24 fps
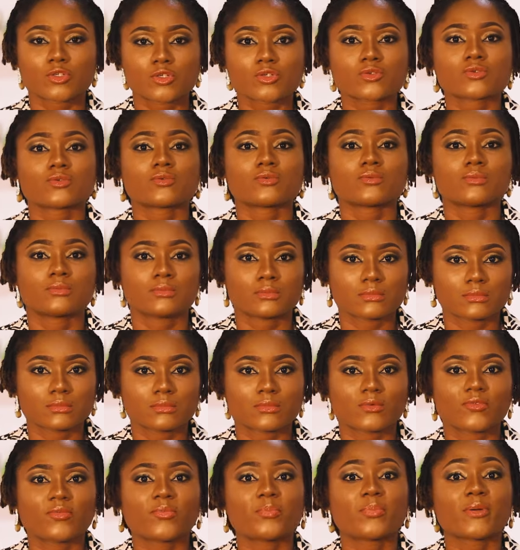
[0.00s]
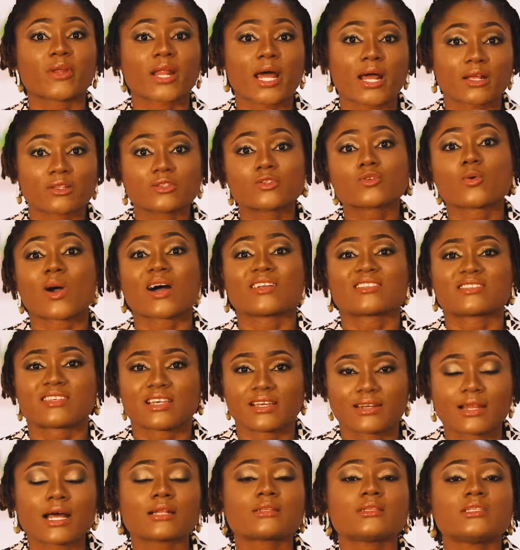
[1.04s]
to plan to
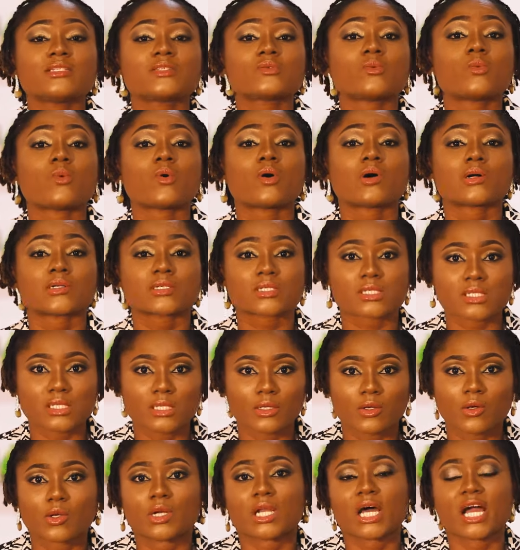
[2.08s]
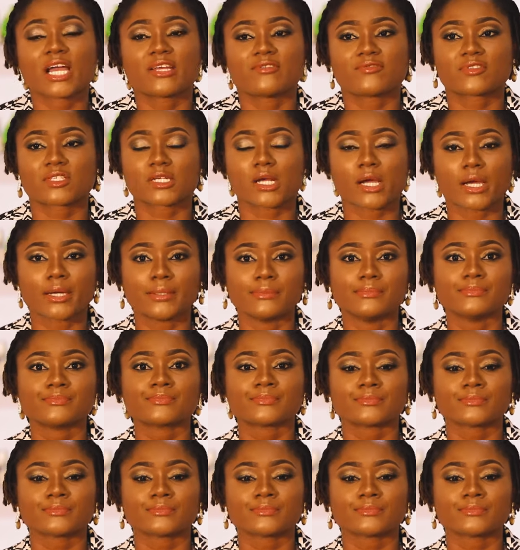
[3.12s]
attend at least once in your lifetime.